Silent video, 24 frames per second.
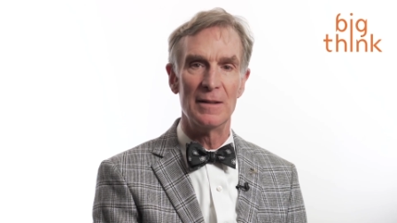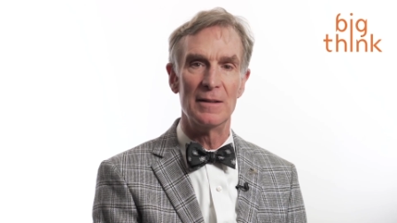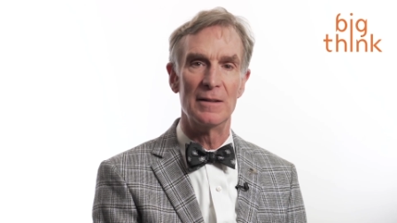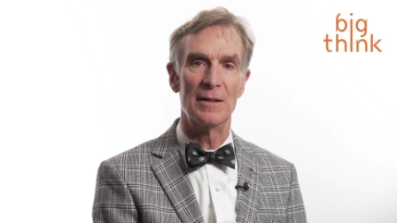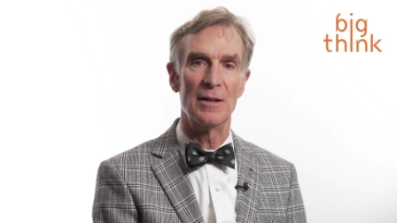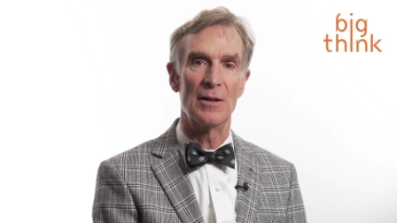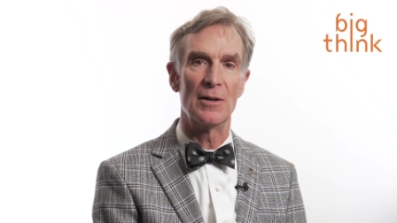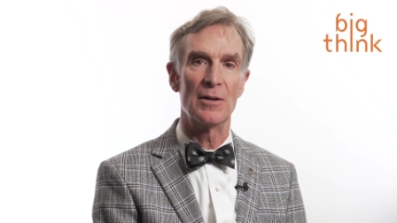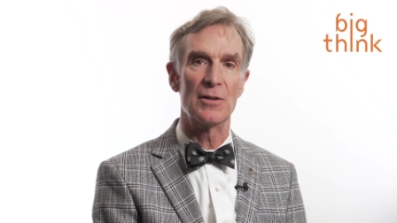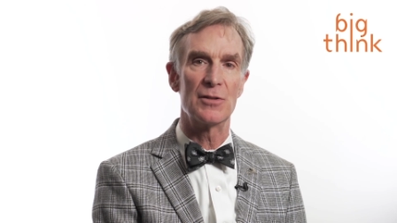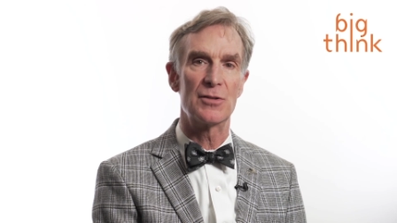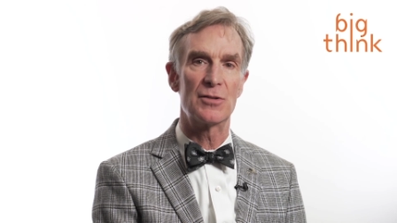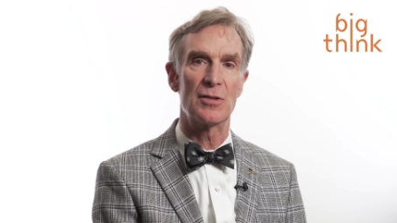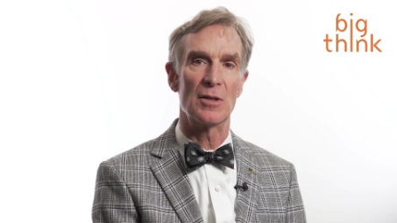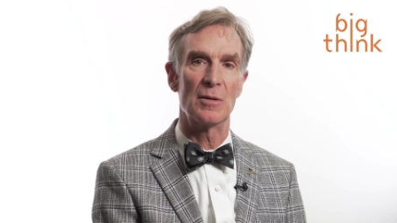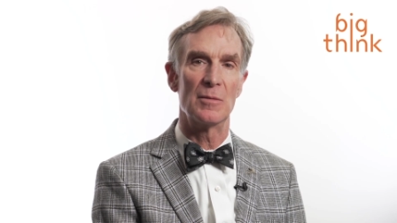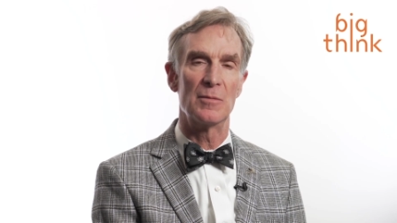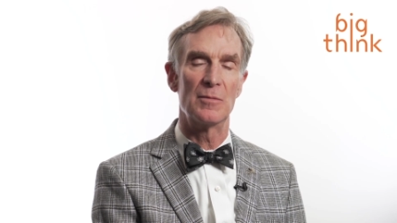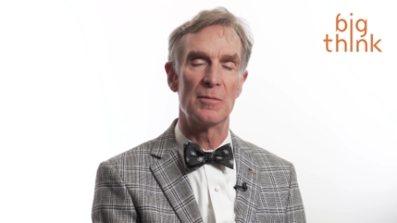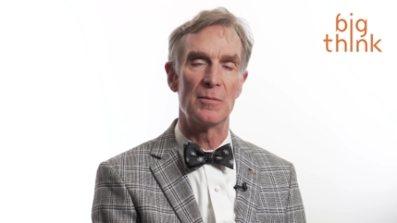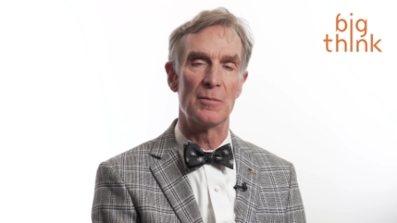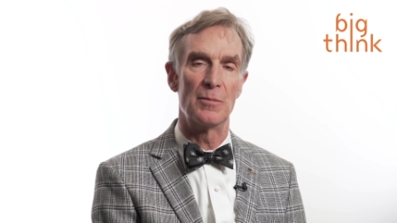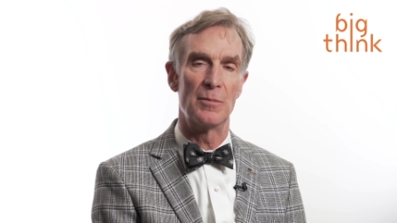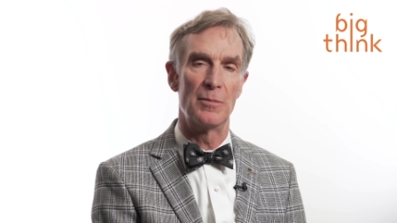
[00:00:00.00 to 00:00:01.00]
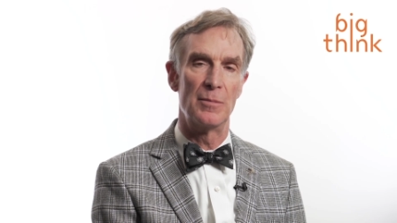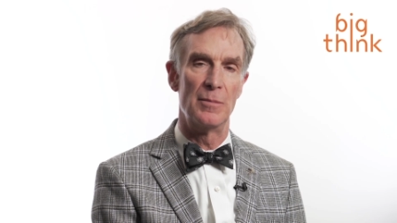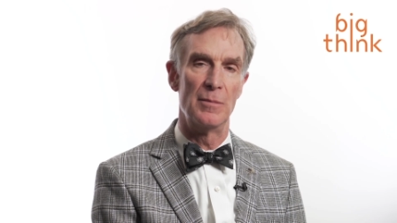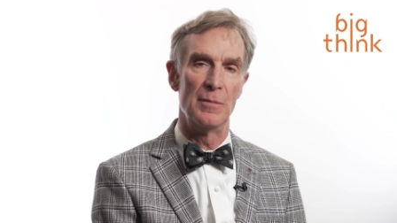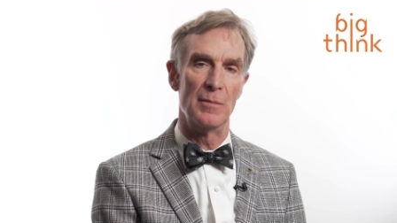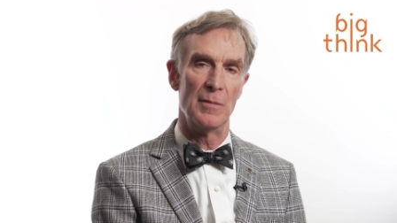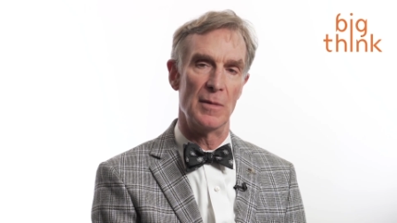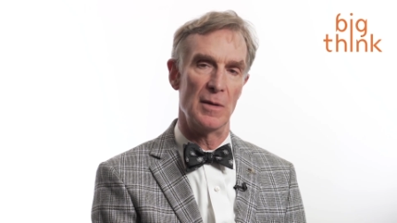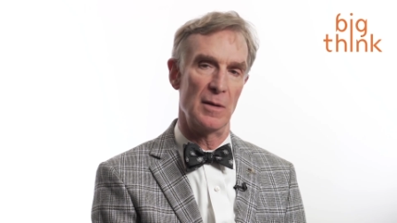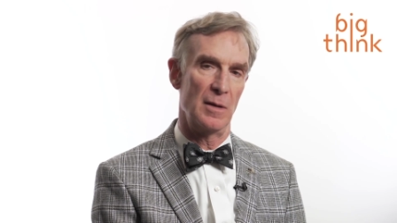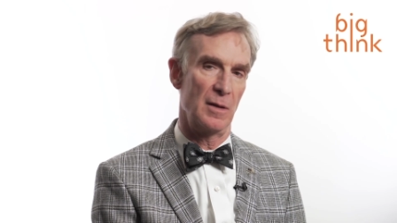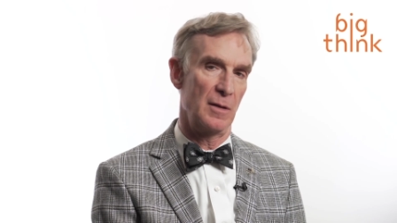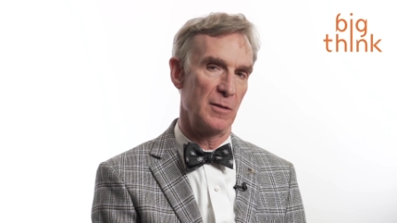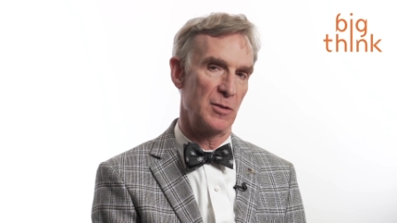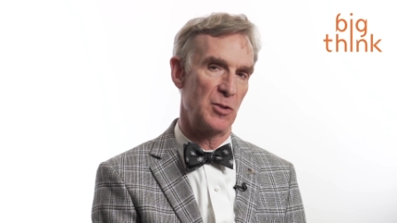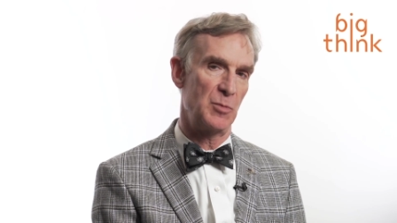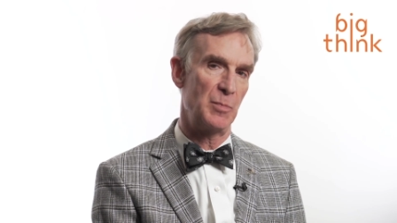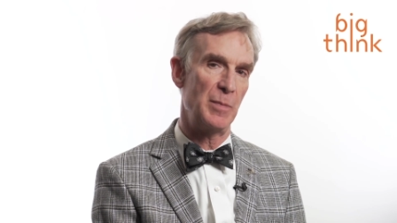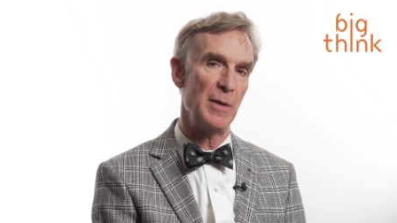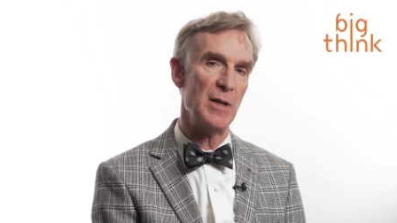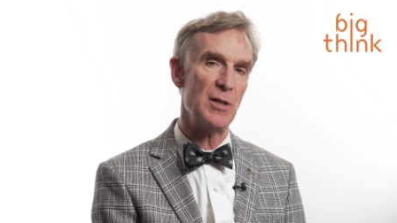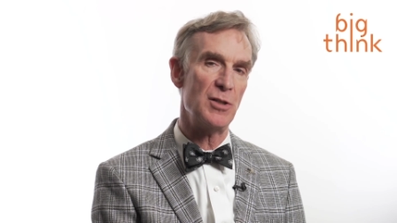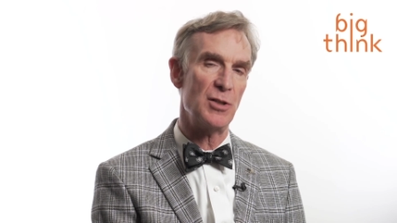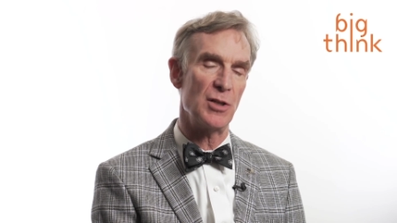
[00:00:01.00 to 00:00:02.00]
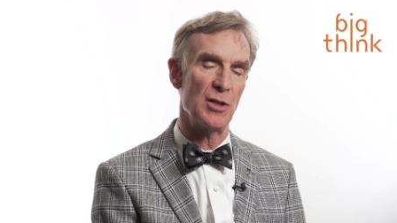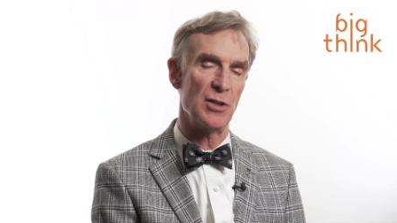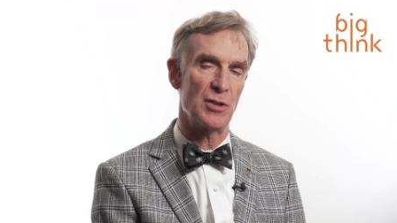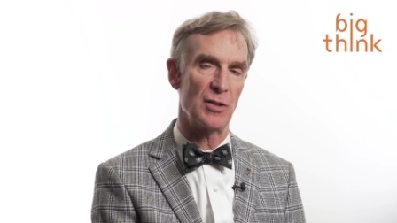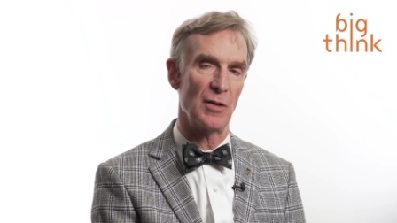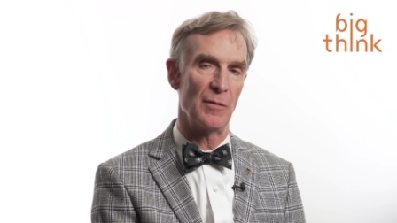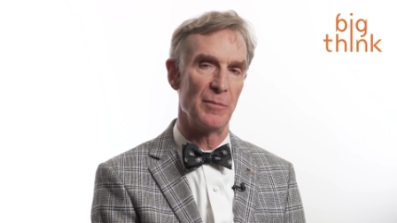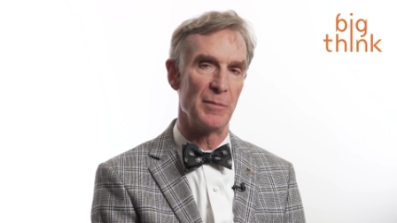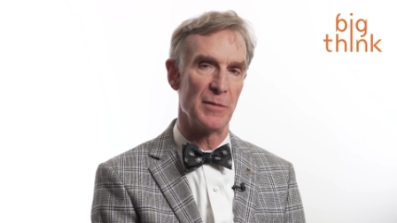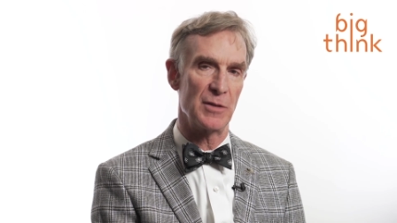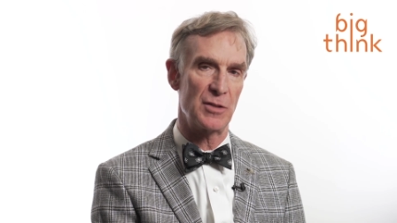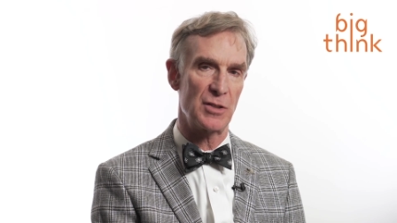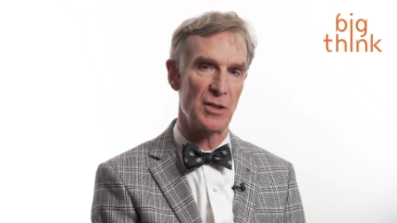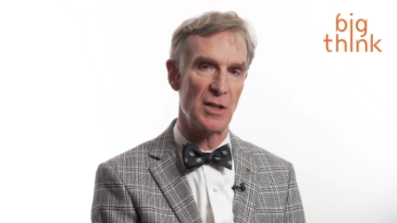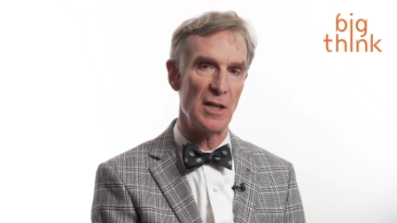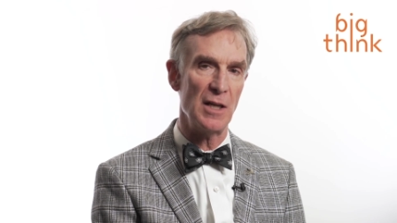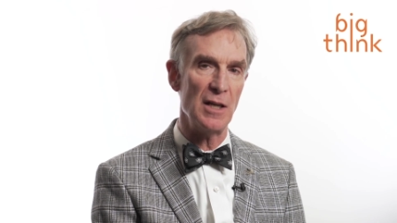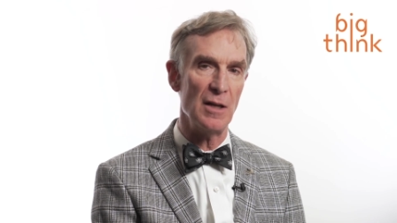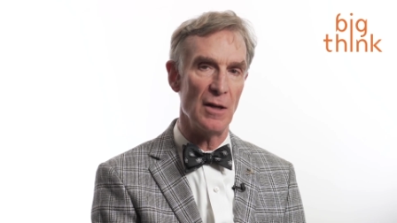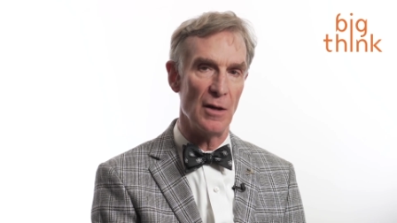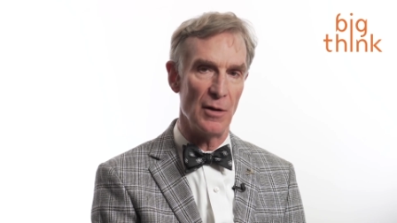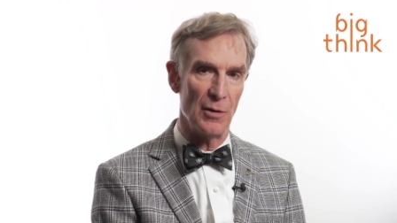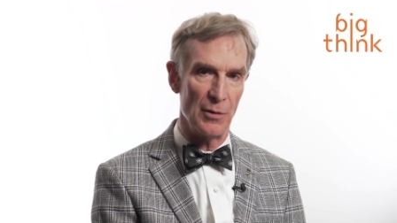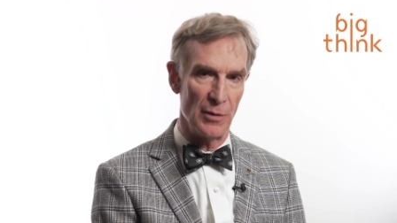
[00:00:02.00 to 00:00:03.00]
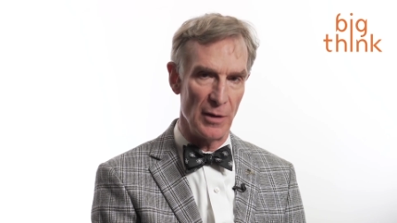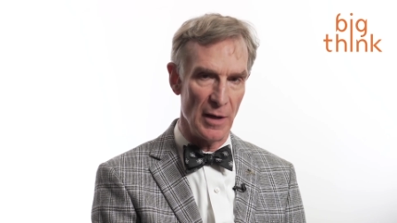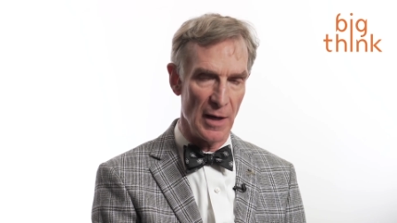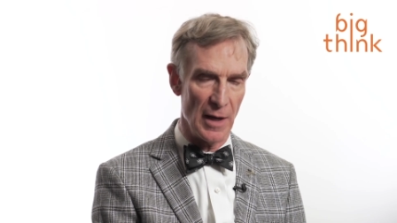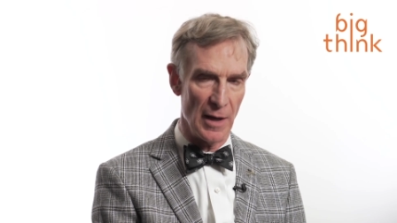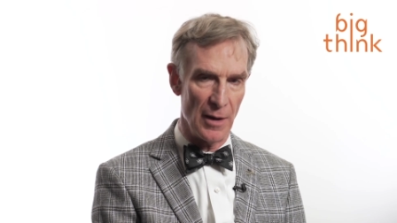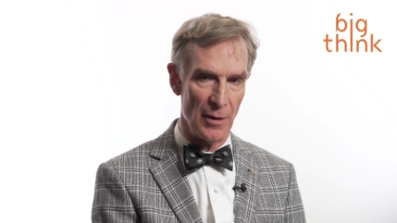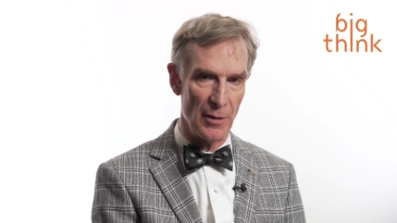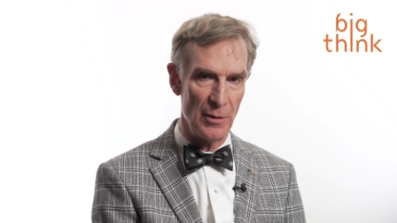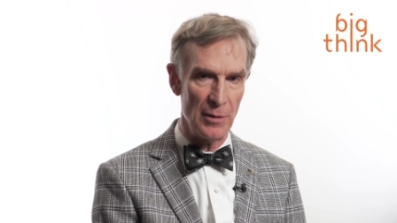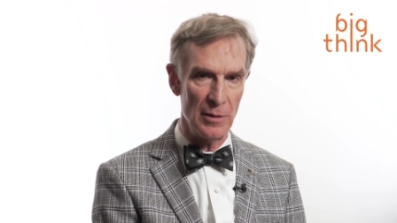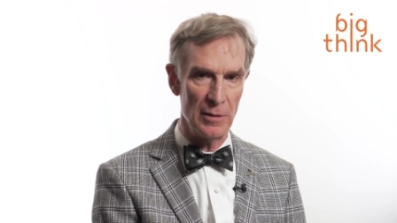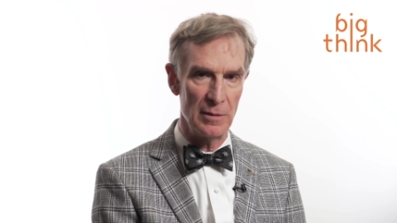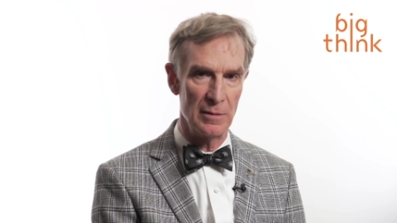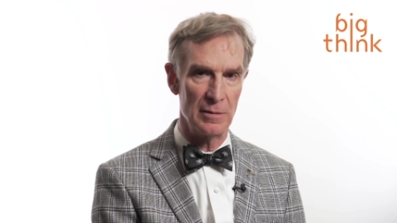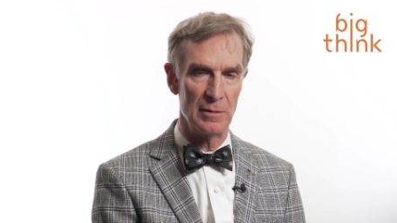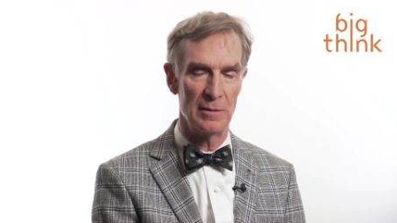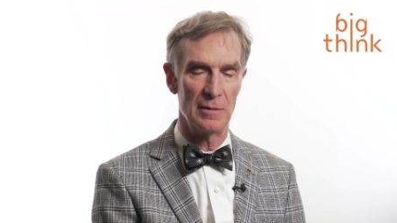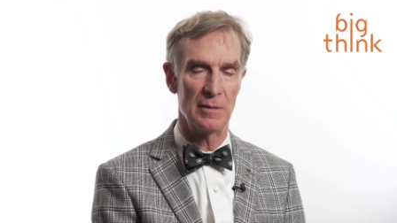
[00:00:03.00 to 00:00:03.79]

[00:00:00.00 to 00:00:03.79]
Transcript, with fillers: there's a, a species of mosquito now